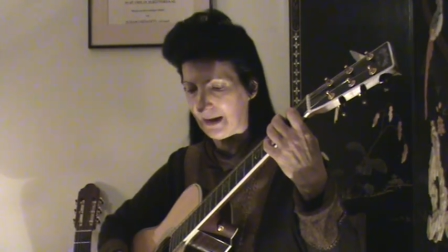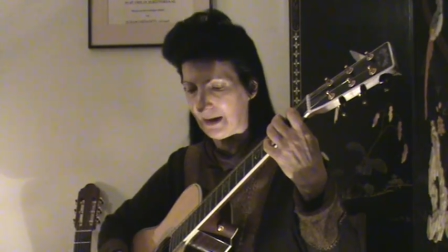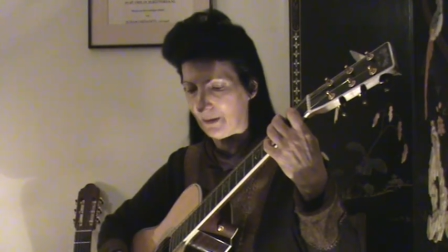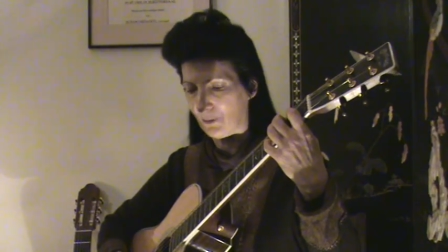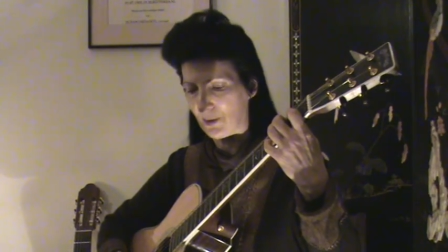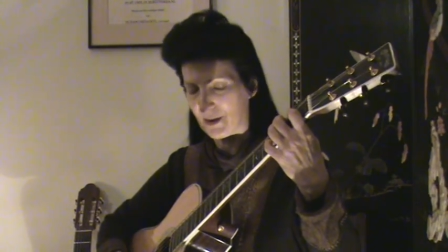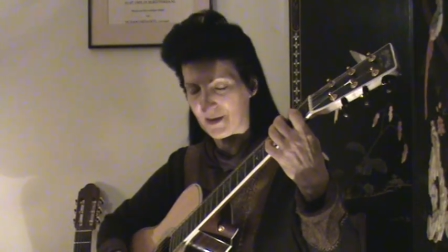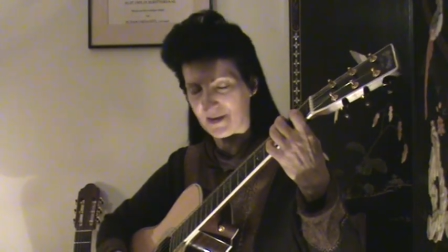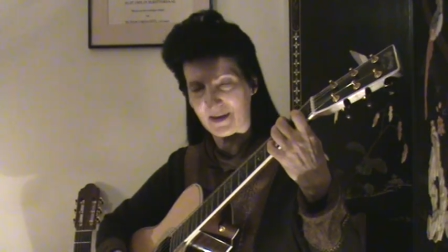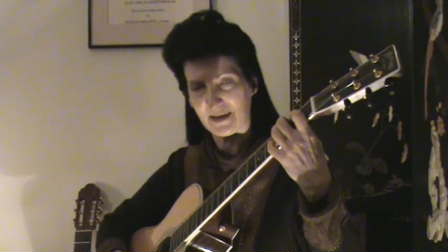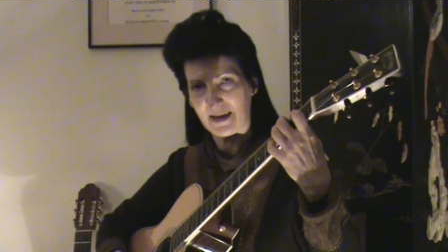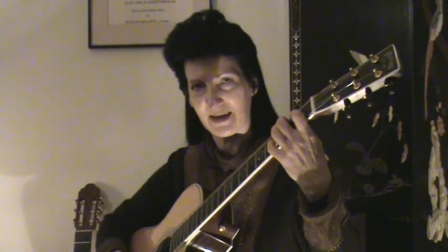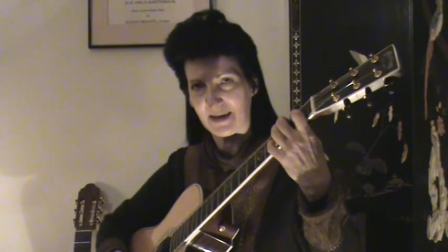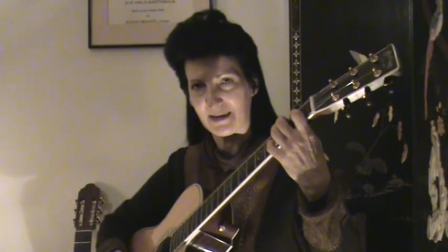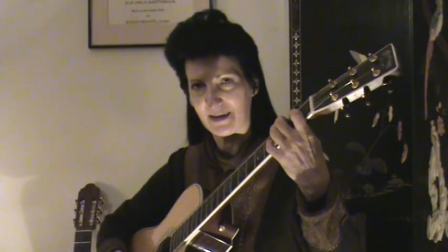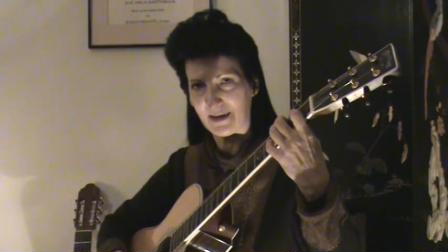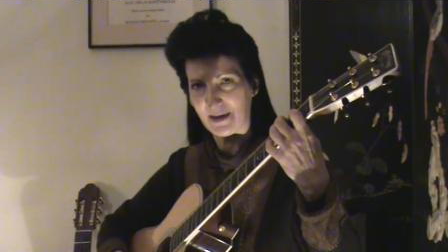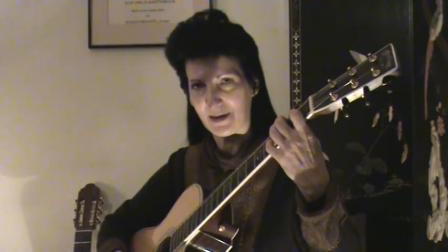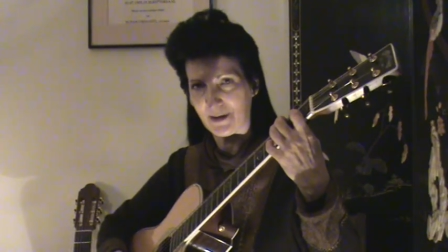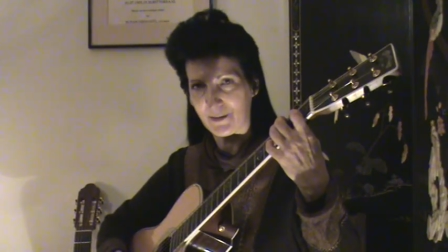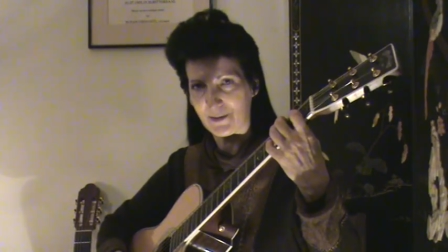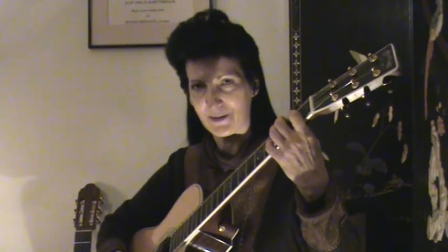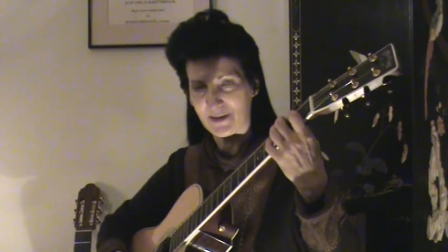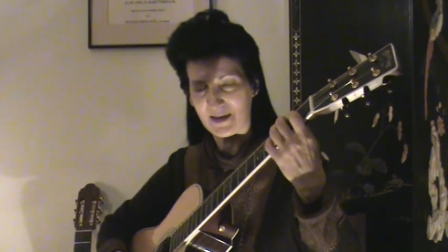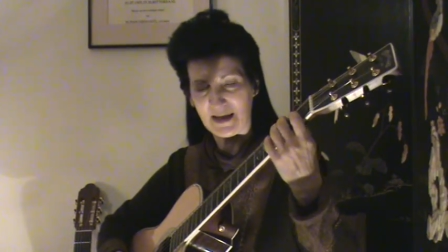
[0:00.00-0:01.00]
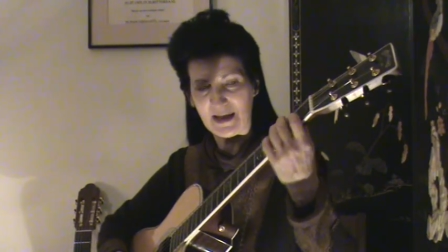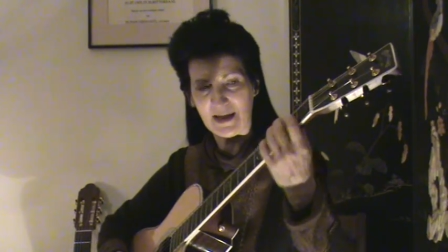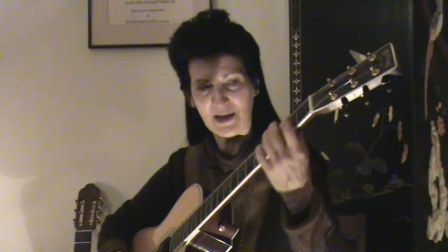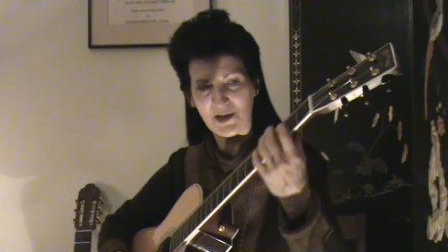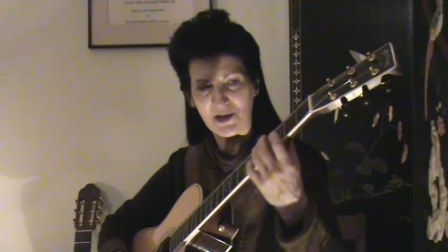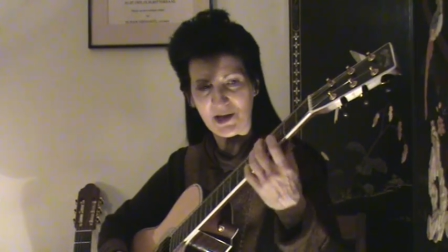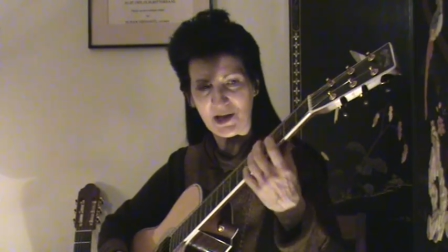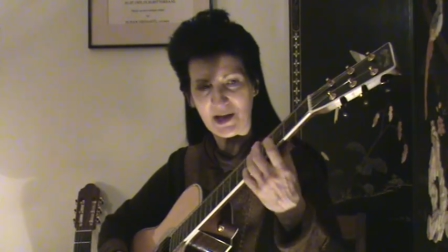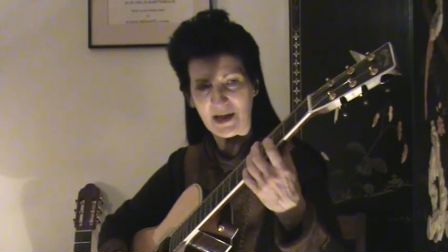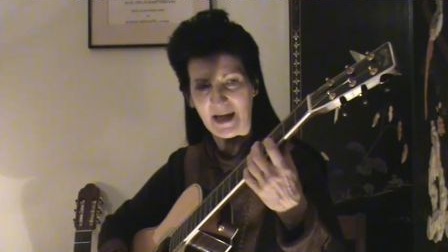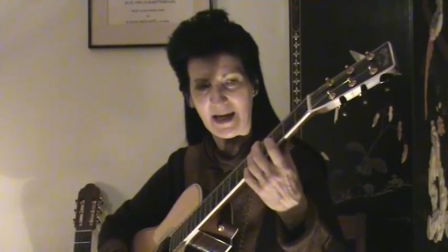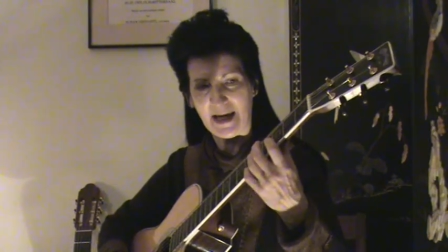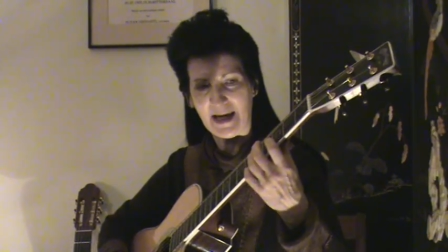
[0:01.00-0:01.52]
Once again, the notes
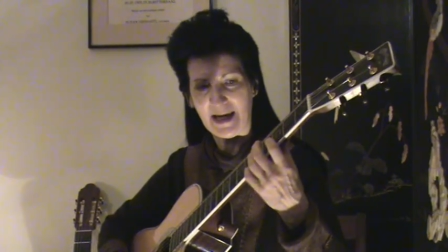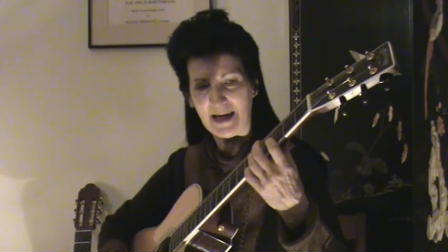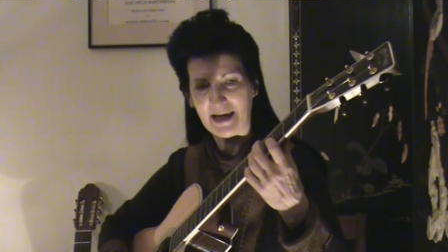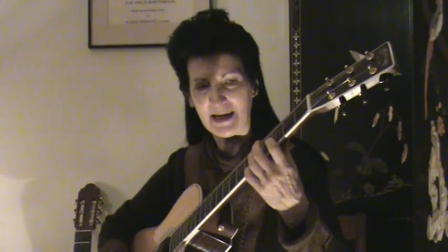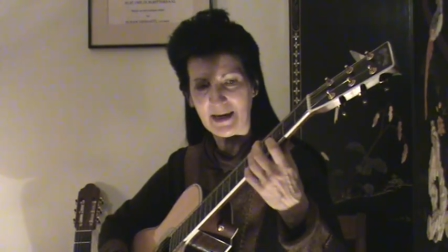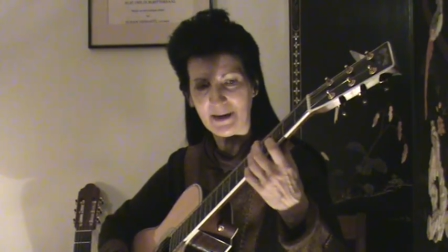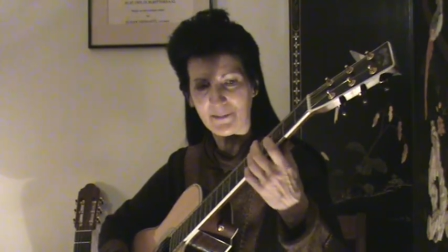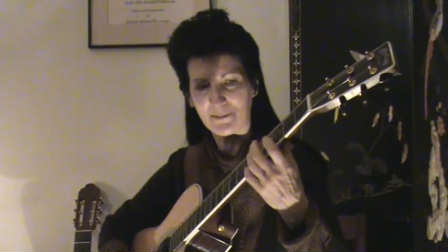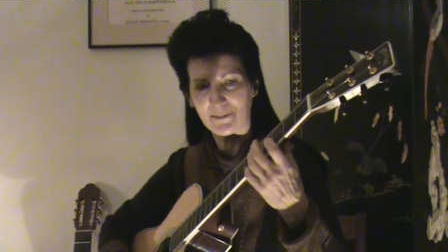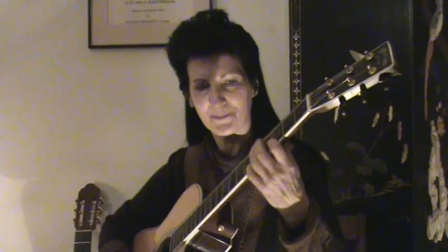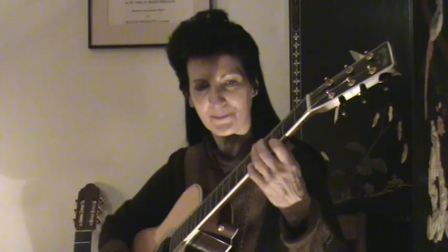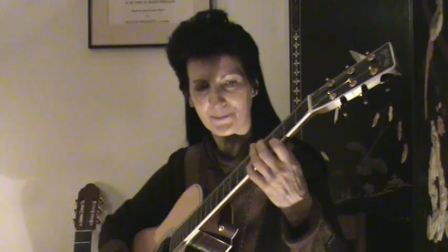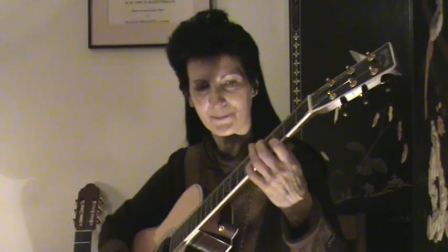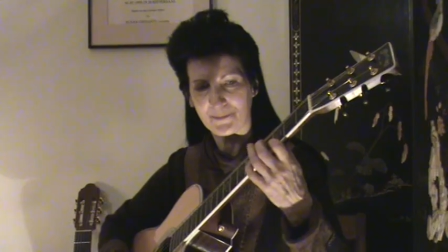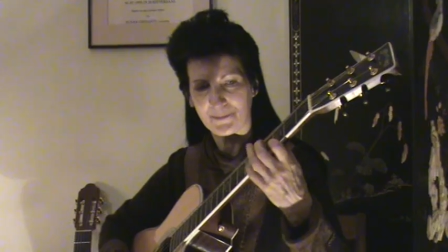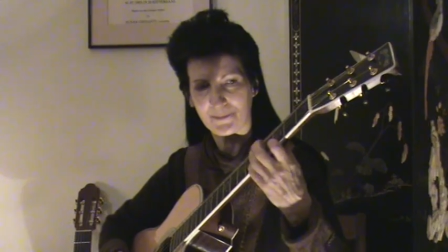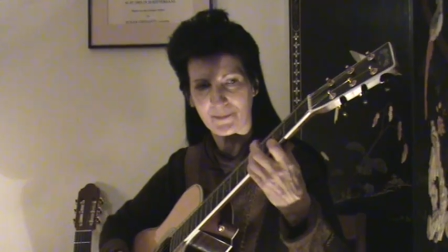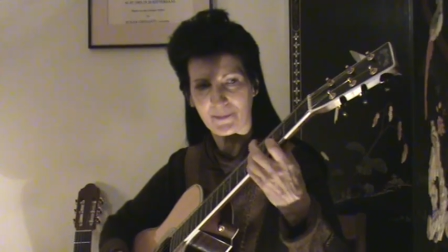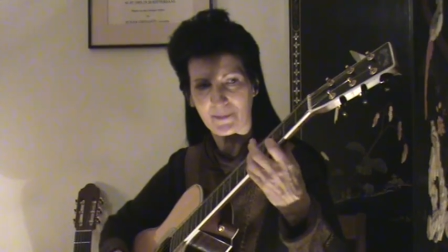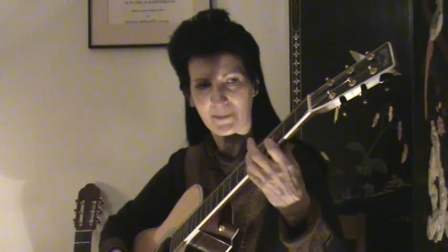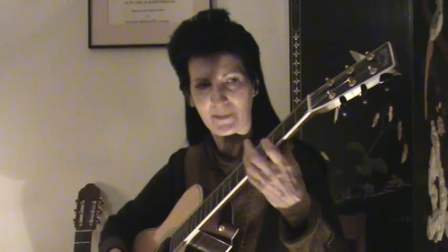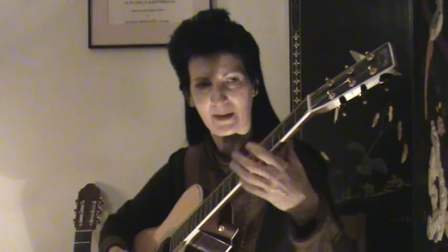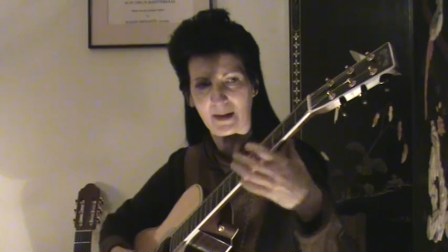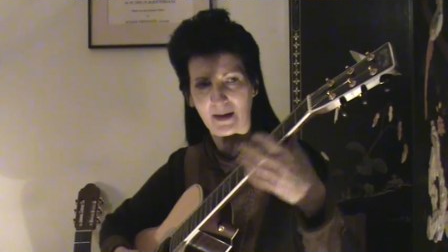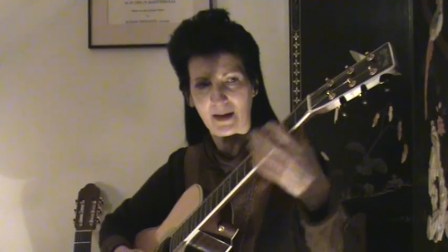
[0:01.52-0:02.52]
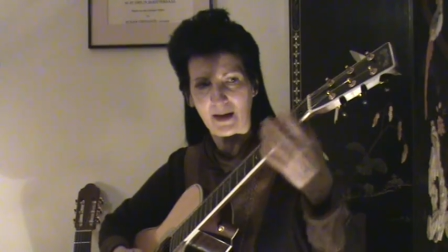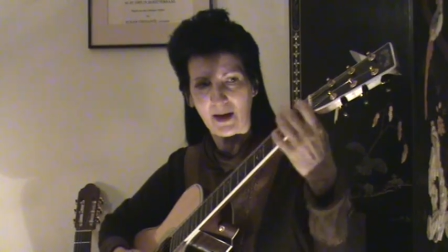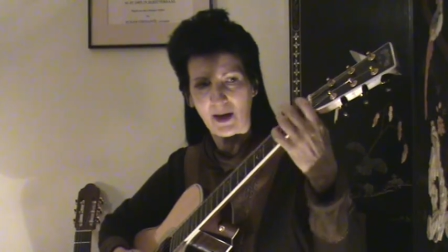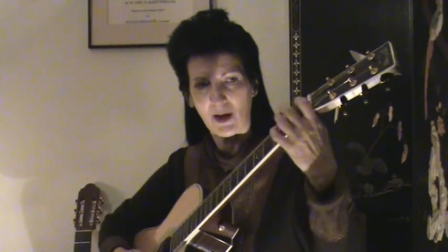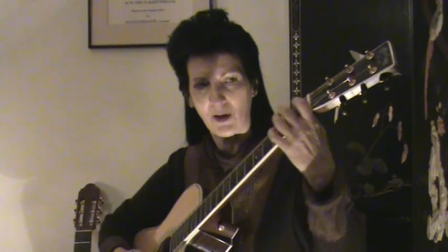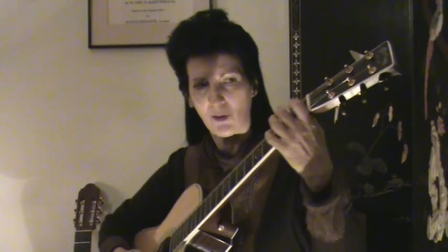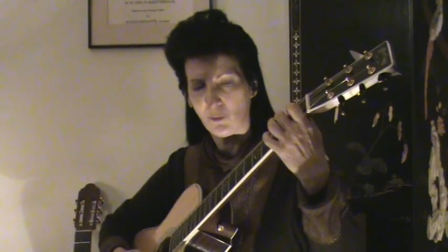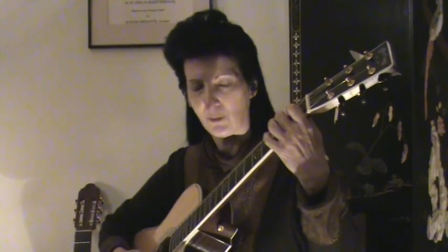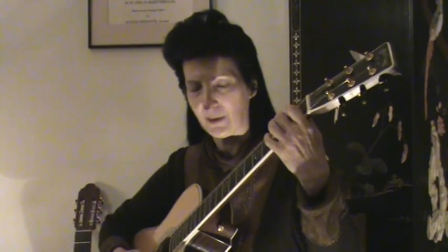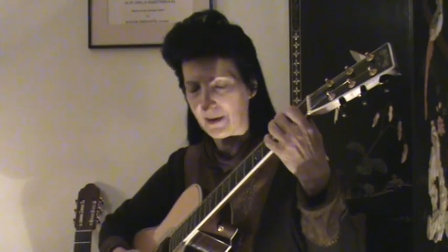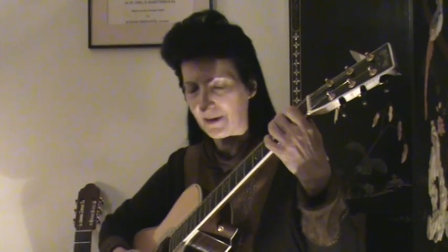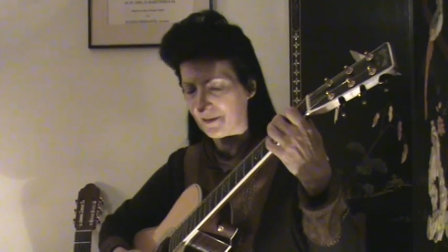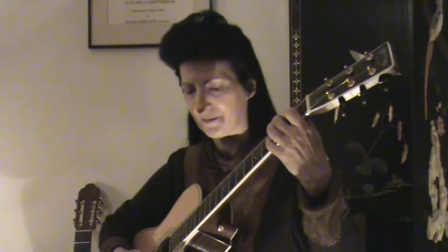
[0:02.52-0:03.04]
EGA
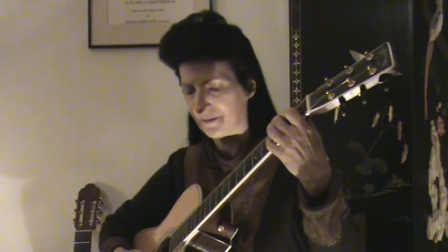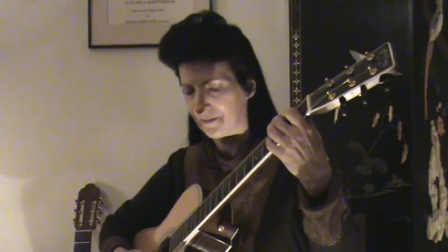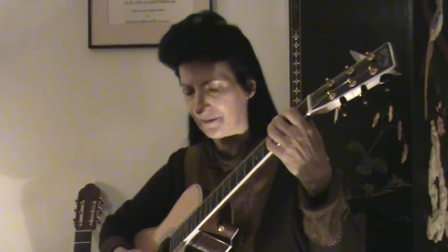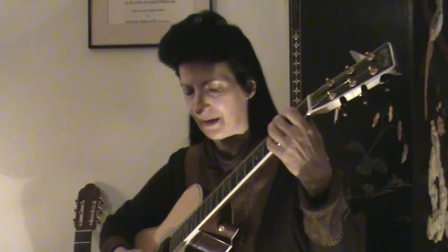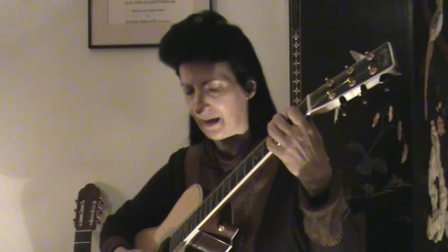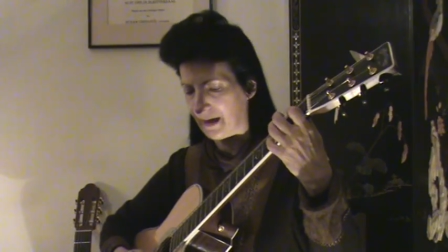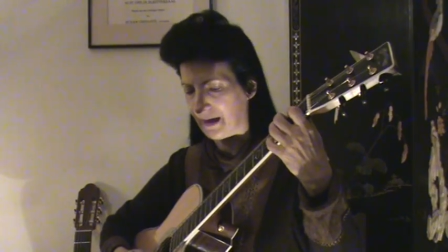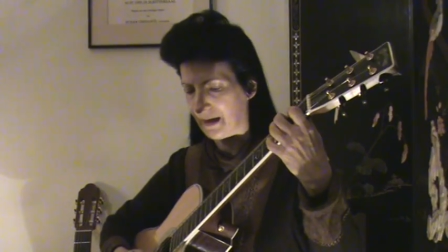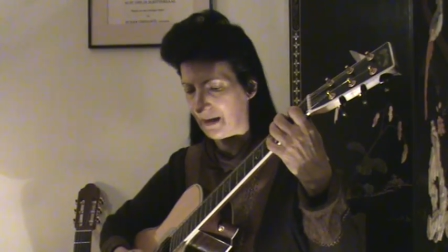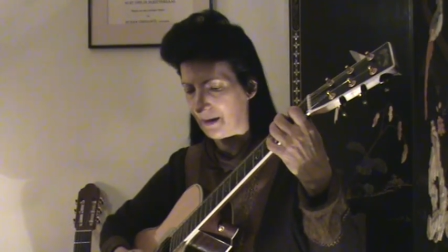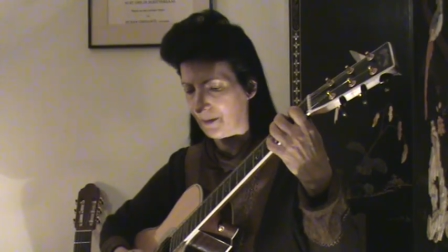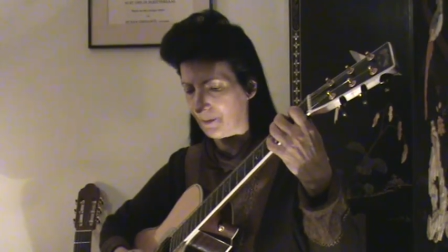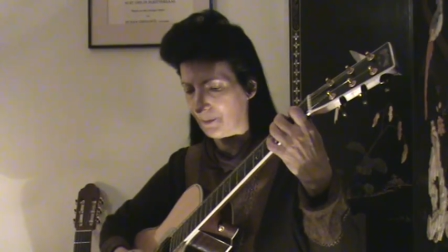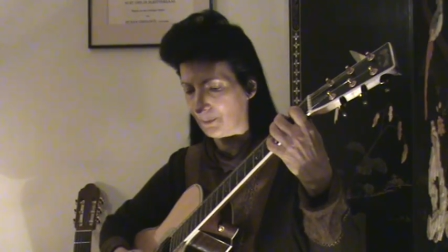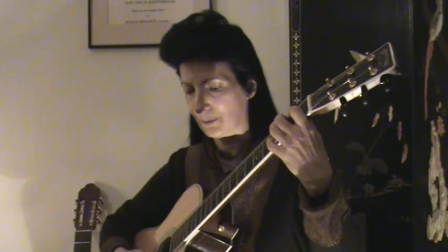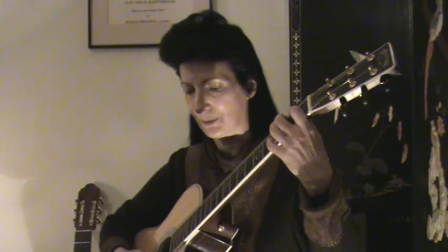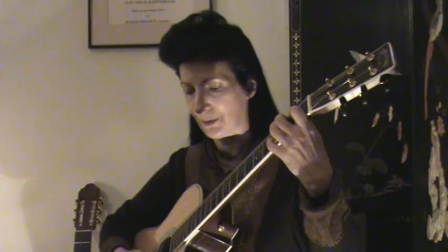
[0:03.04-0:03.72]
with uh,